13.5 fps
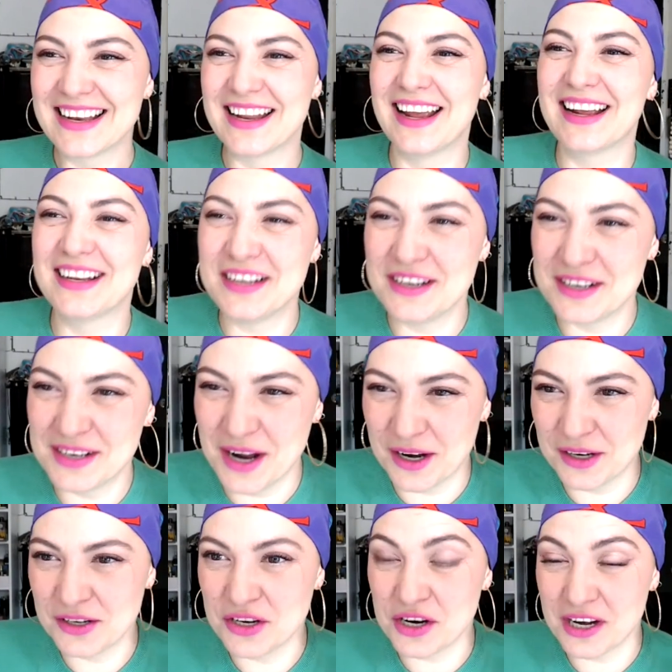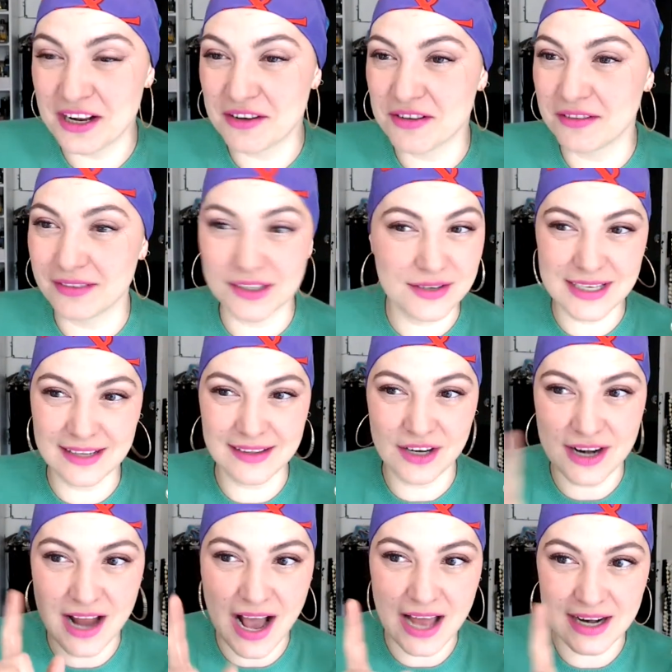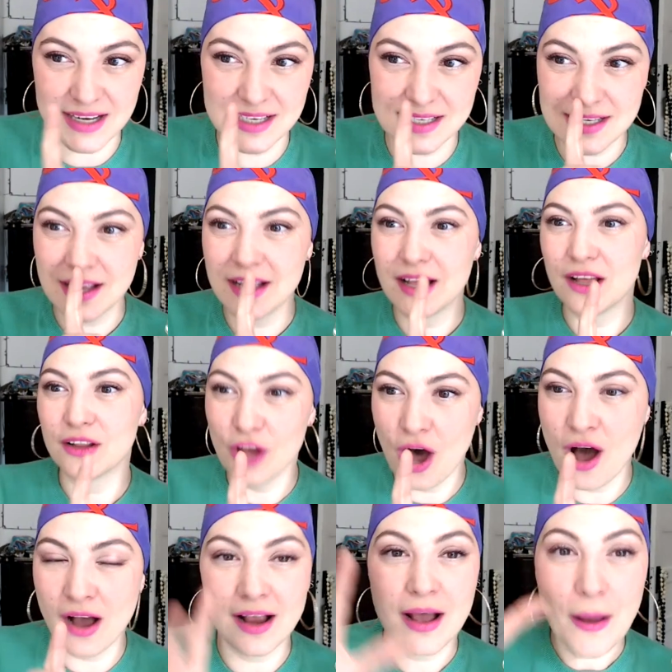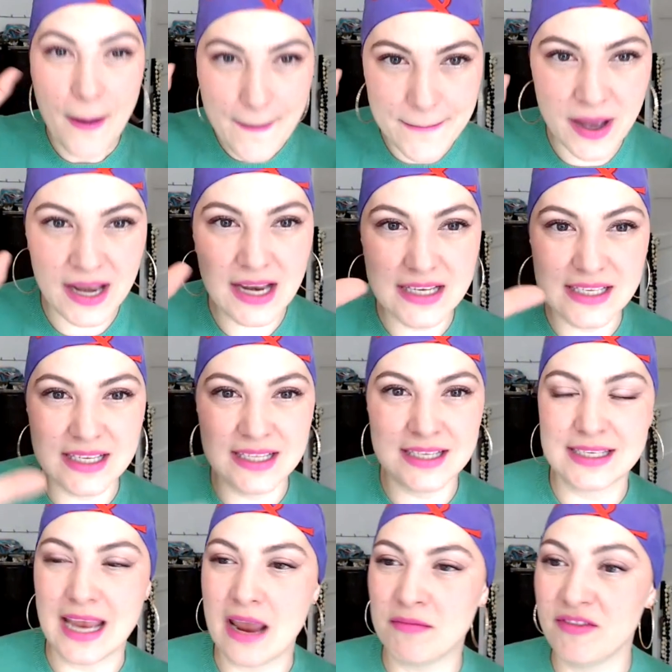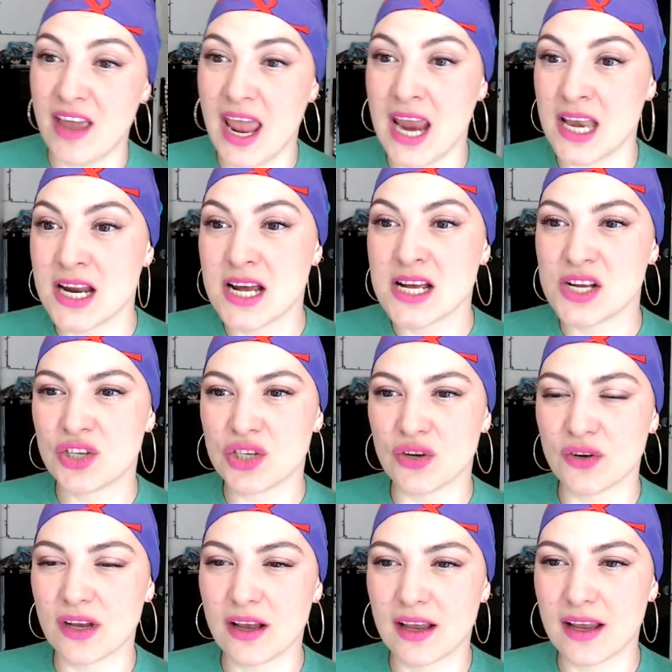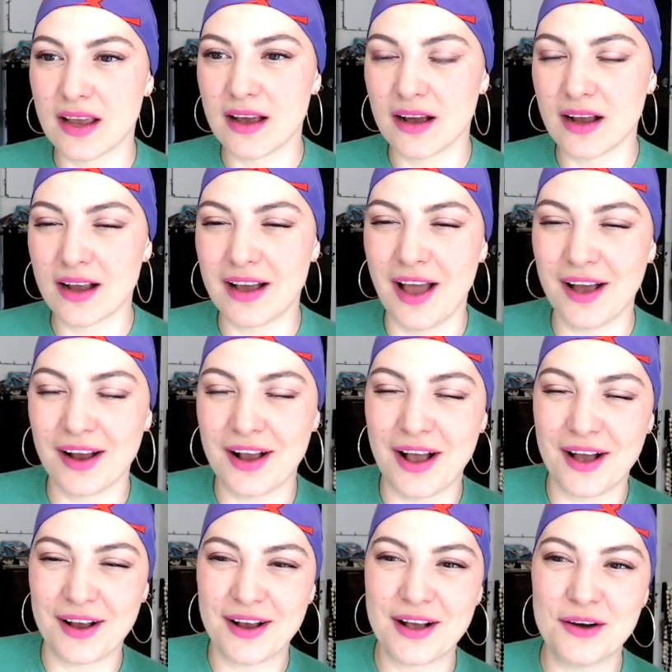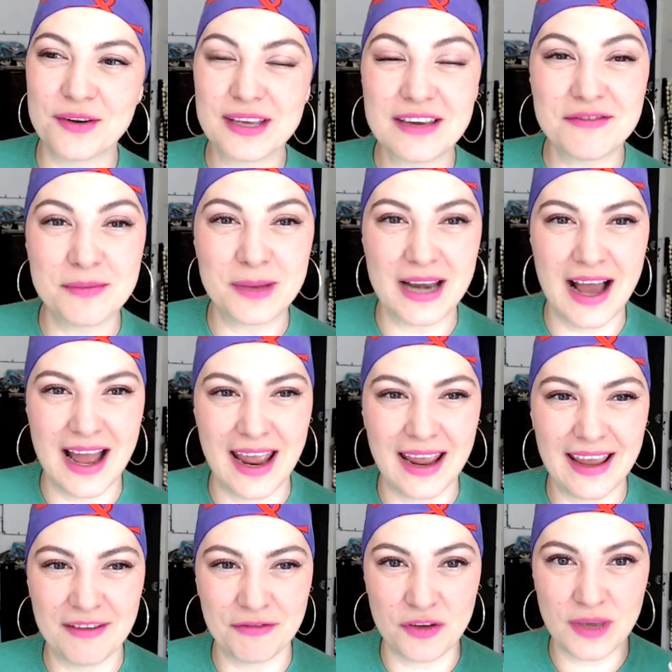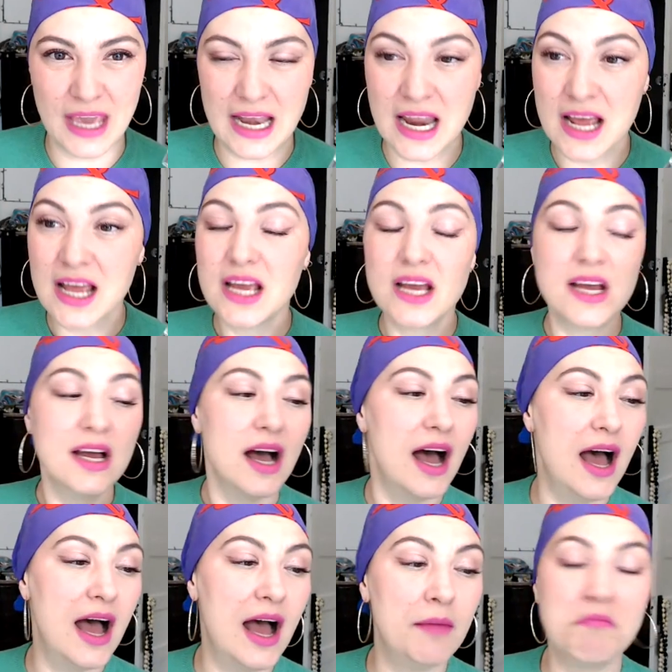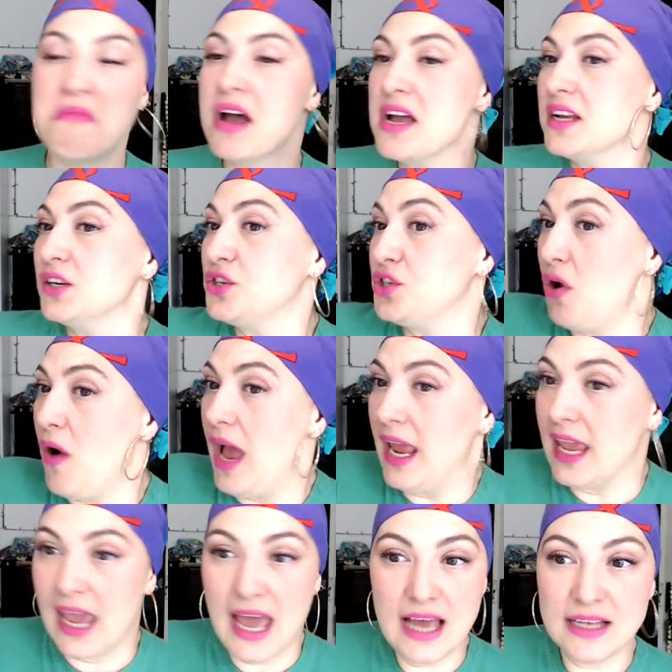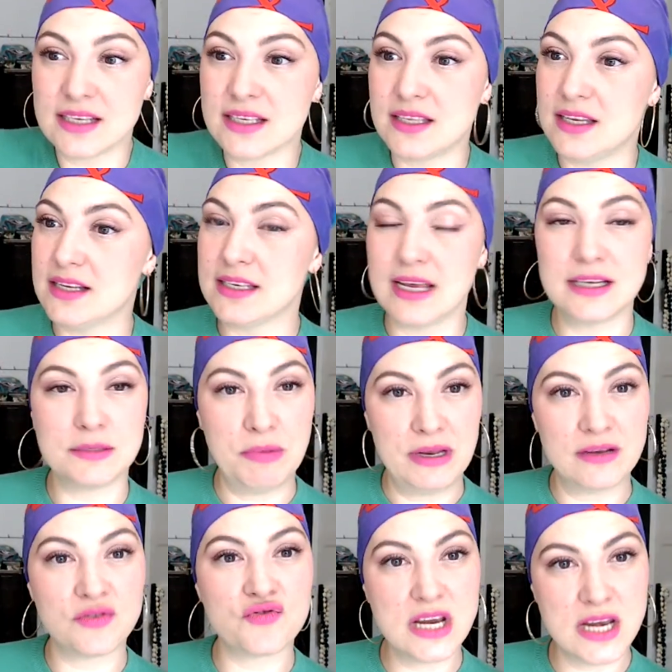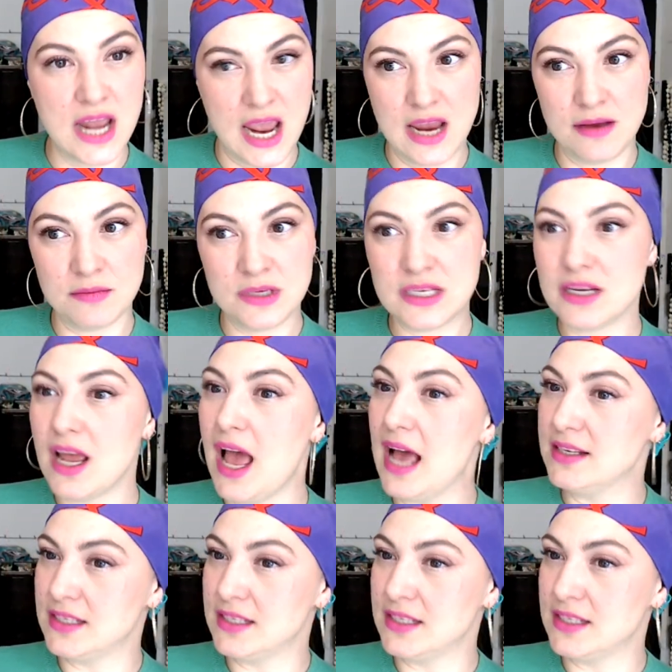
And nerdy reviews, and they're not as long, but he's in the same vein, so go give him an eye if you can. So I guess this has been renamed as